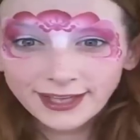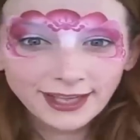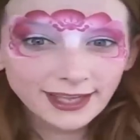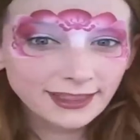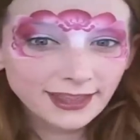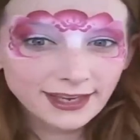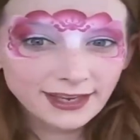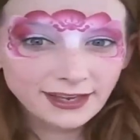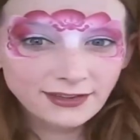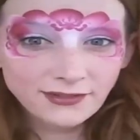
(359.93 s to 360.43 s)

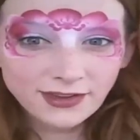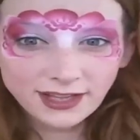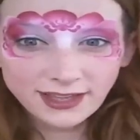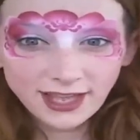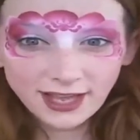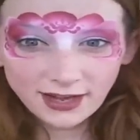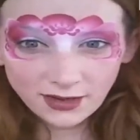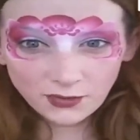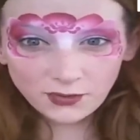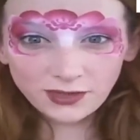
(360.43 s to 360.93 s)
And then you've got
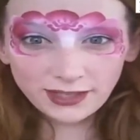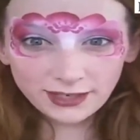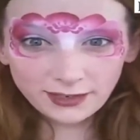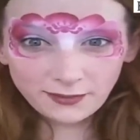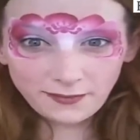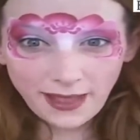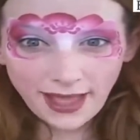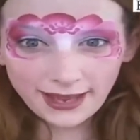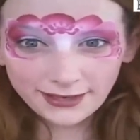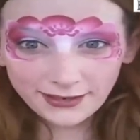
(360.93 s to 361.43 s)
that cool
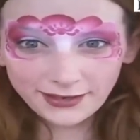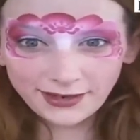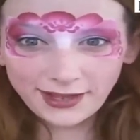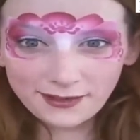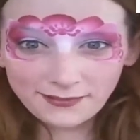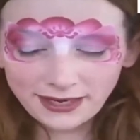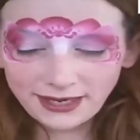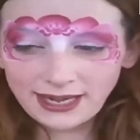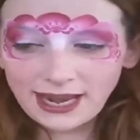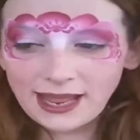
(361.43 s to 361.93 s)
little pattern
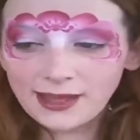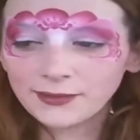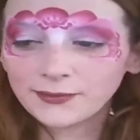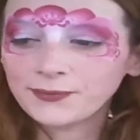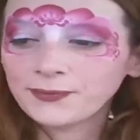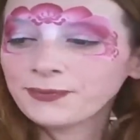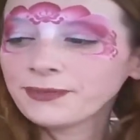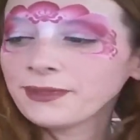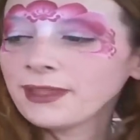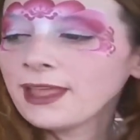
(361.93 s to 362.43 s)
coming
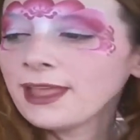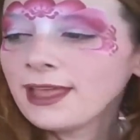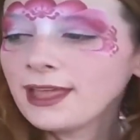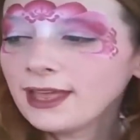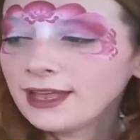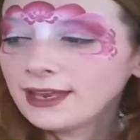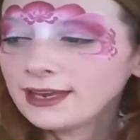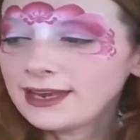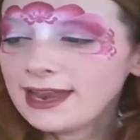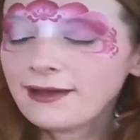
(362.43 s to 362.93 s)
down.
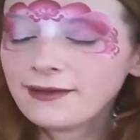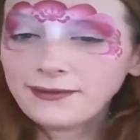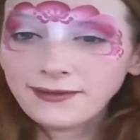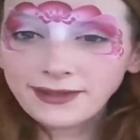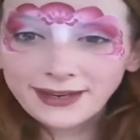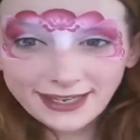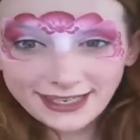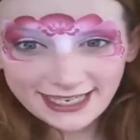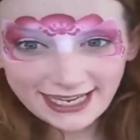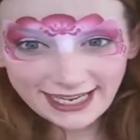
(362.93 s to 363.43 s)
Now I'm
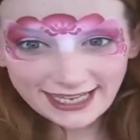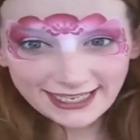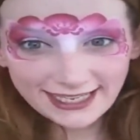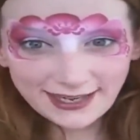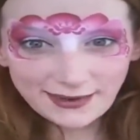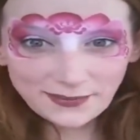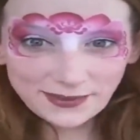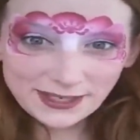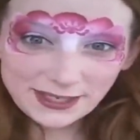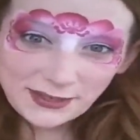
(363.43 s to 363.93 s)
going to take a
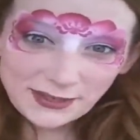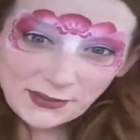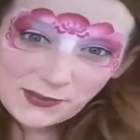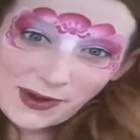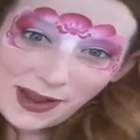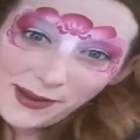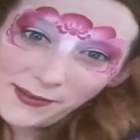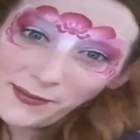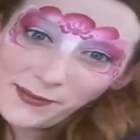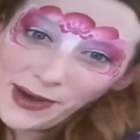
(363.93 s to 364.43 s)
number 2
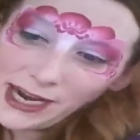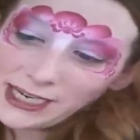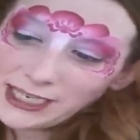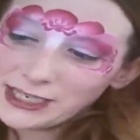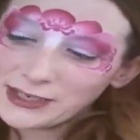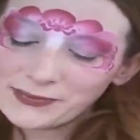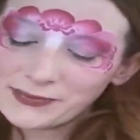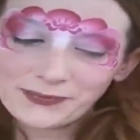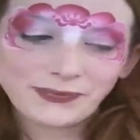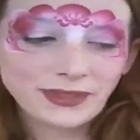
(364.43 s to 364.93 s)
round
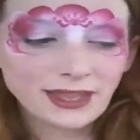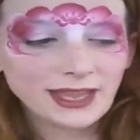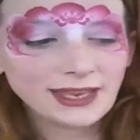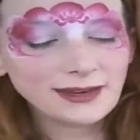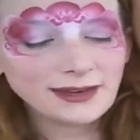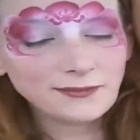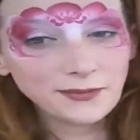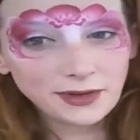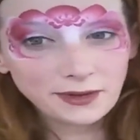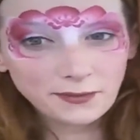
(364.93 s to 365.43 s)
brush,
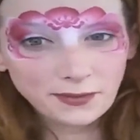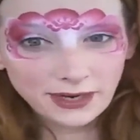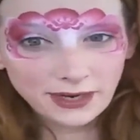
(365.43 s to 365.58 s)
and I'm going to